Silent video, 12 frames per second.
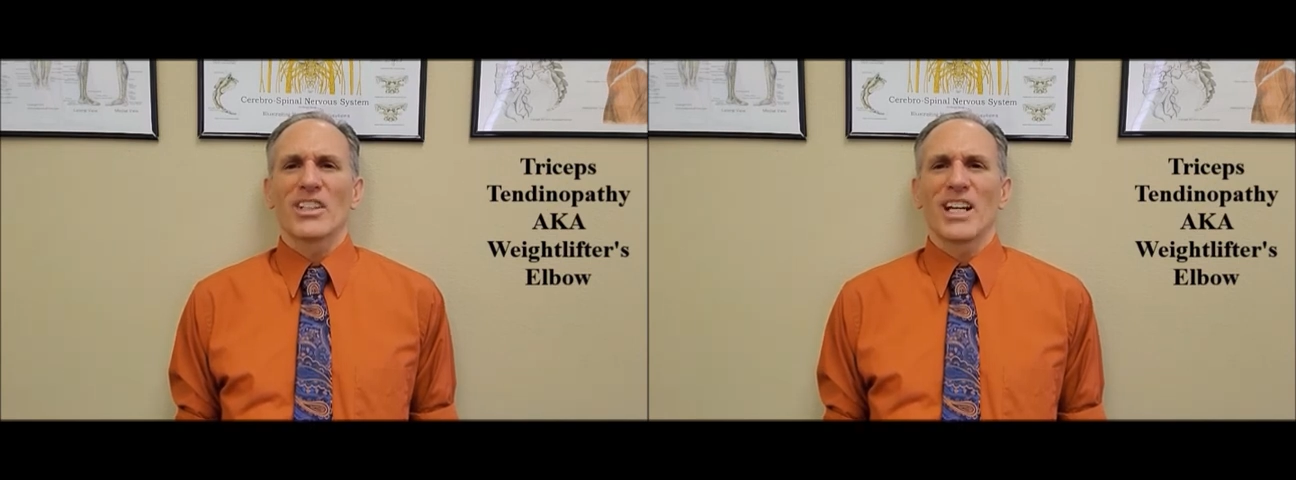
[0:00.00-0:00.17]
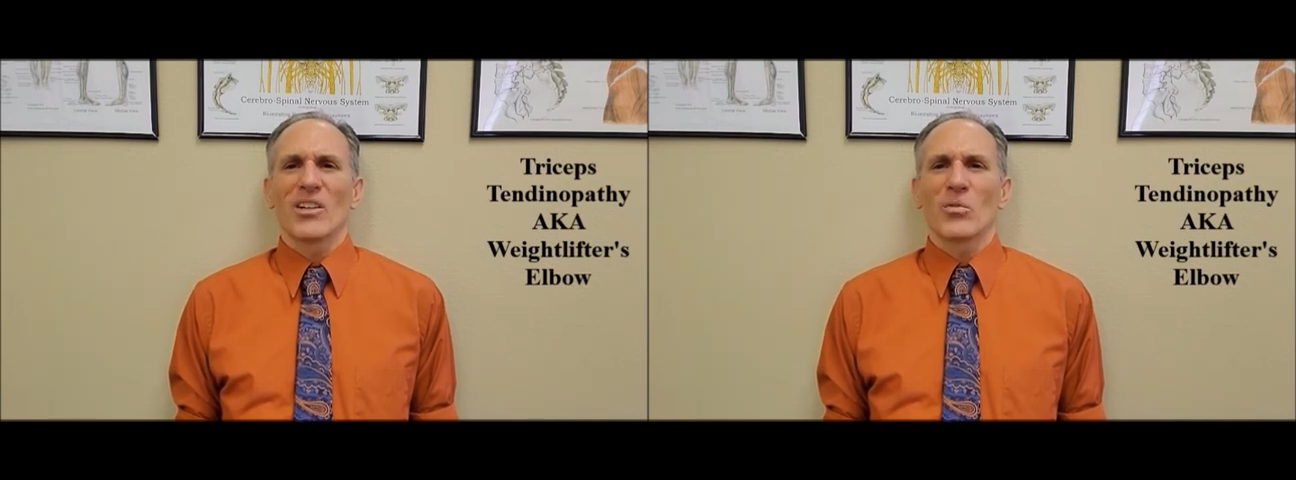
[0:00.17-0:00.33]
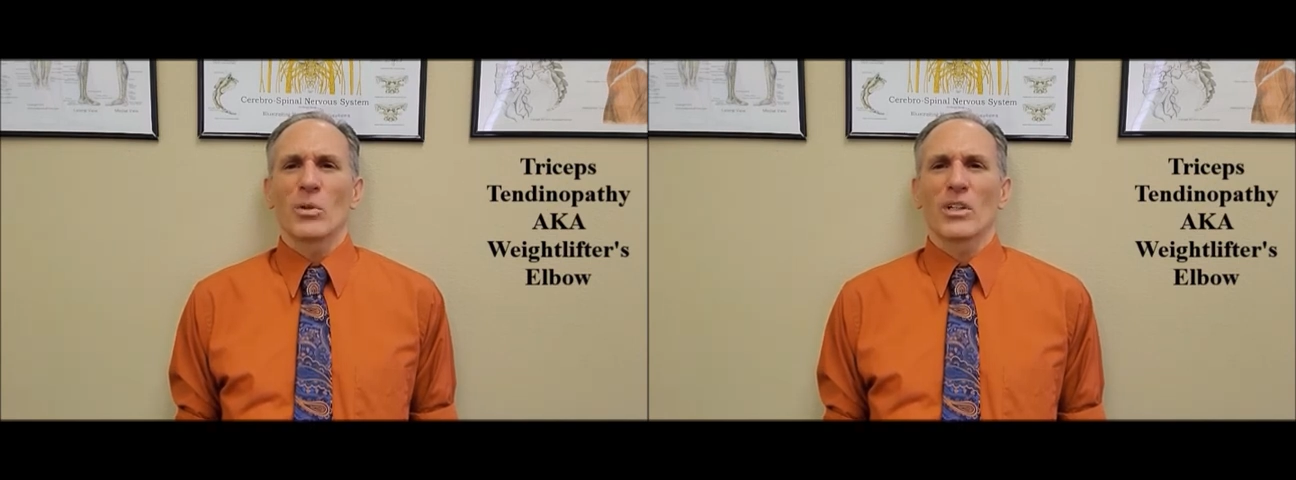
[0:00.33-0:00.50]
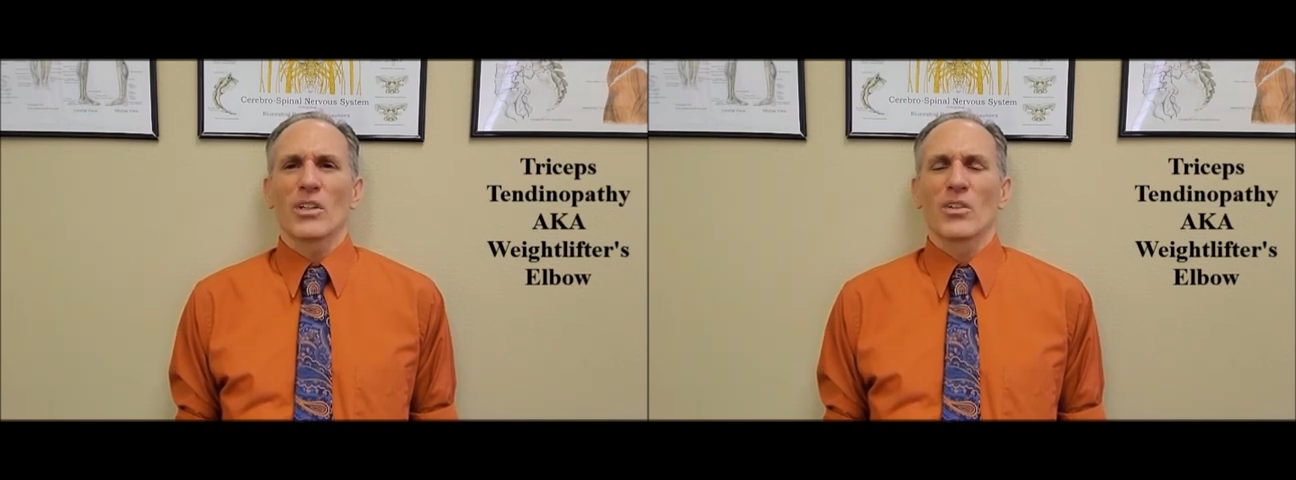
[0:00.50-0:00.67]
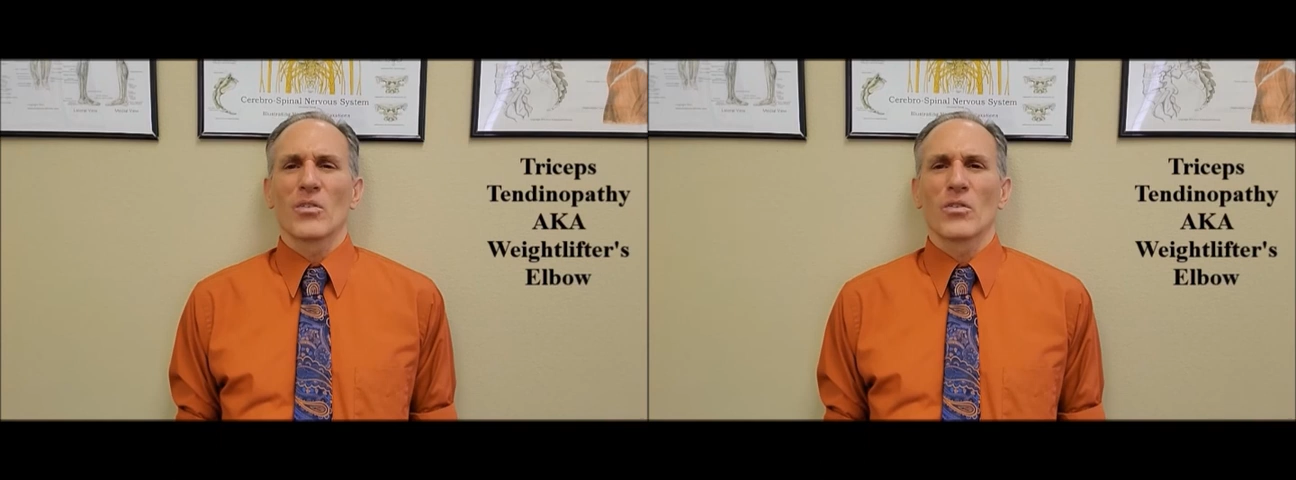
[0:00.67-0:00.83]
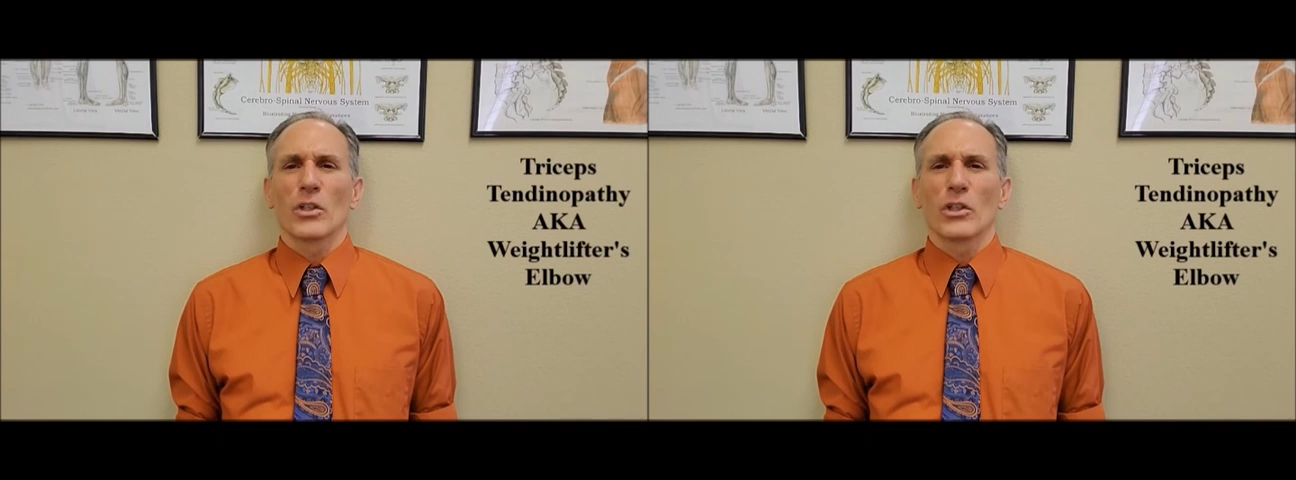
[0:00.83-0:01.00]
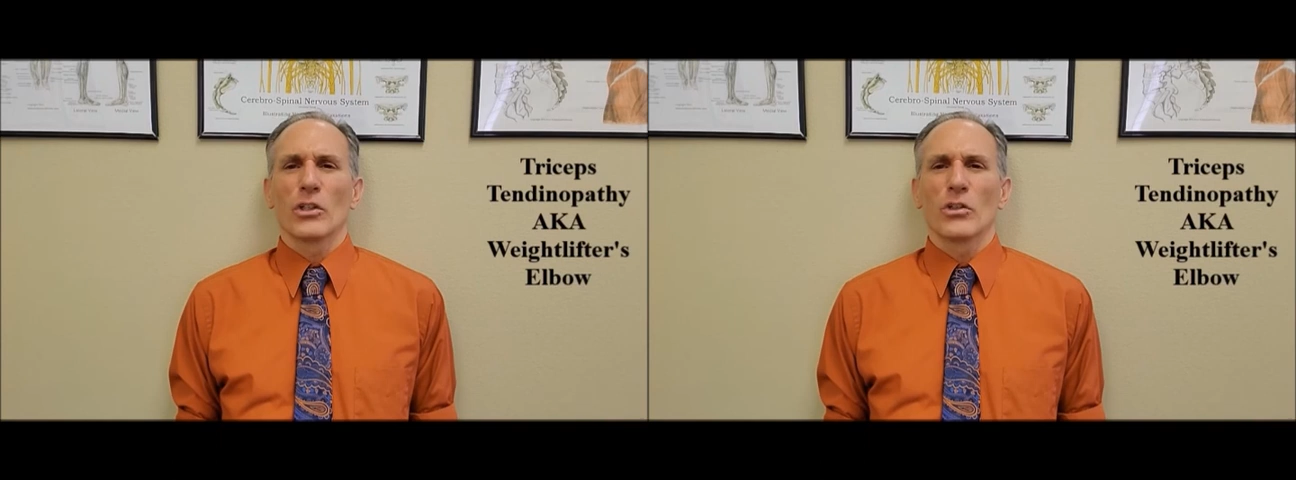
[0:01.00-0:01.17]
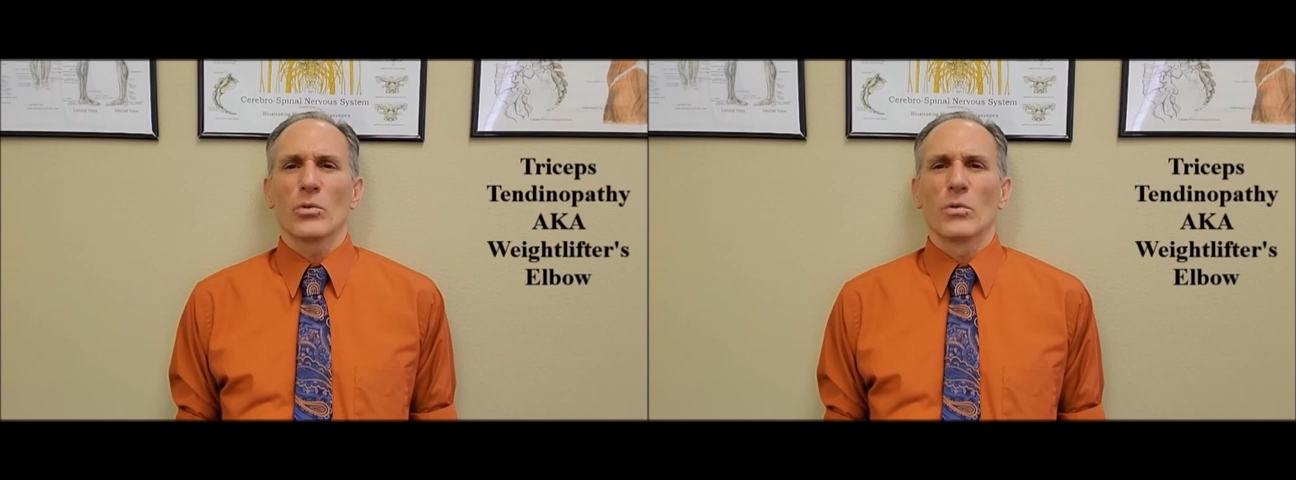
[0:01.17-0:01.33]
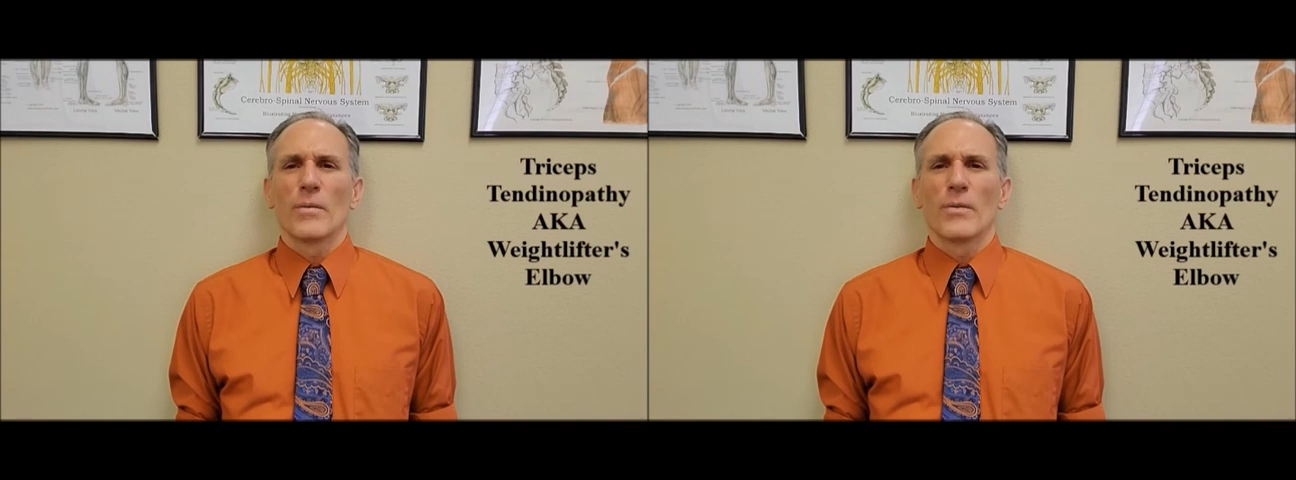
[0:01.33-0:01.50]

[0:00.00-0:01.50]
that work for you